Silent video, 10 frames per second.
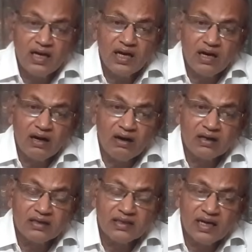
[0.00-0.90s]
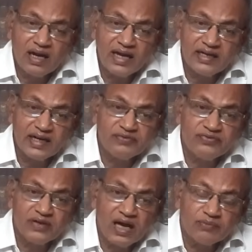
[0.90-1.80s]
or the light
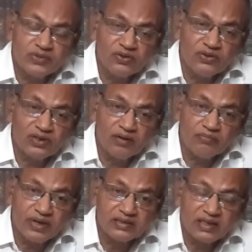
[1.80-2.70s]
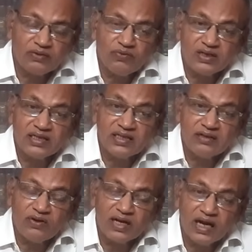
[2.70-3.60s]
of absolute compassion,
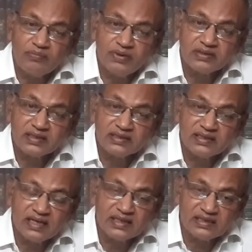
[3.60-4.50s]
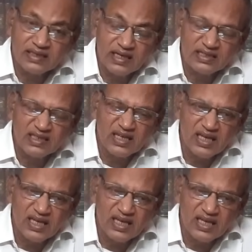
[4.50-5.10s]
what happens is that he says,